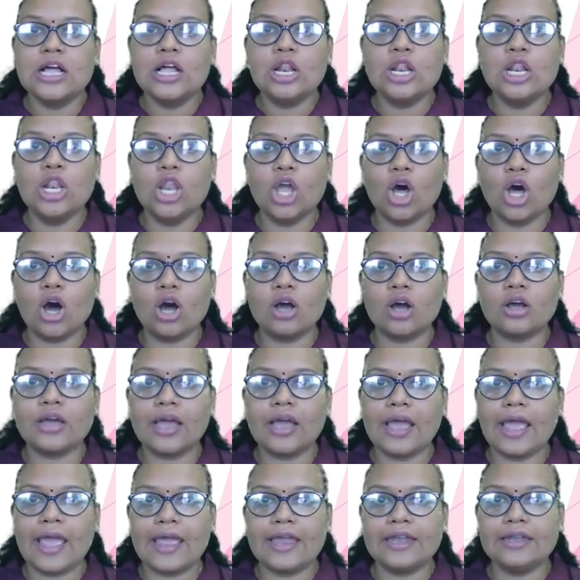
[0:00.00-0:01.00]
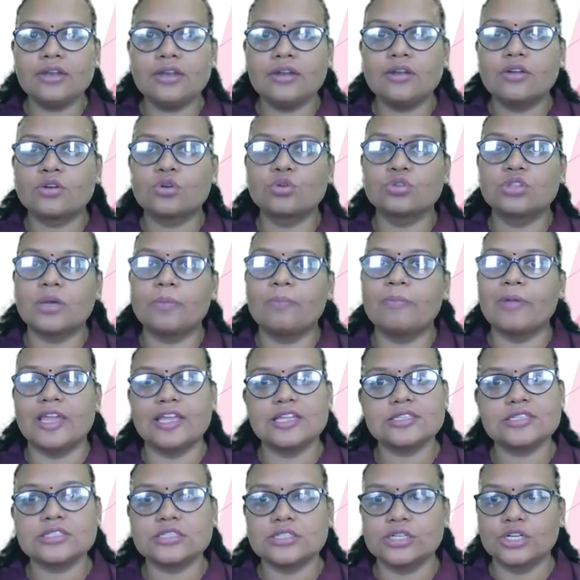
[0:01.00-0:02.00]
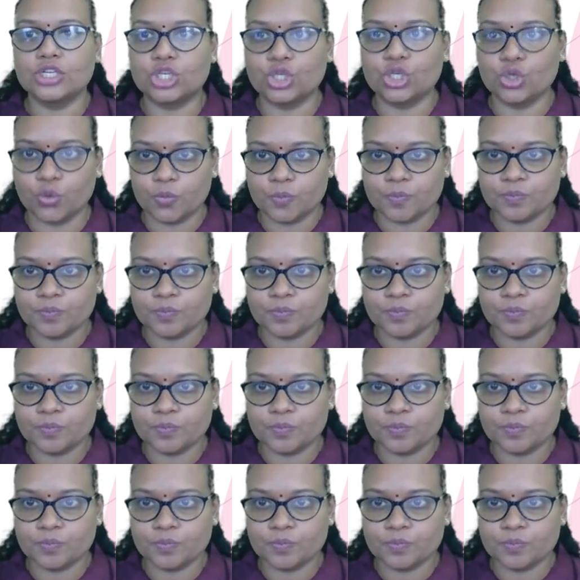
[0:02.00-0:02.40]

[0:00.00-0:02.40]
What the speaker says: log n to the base 2.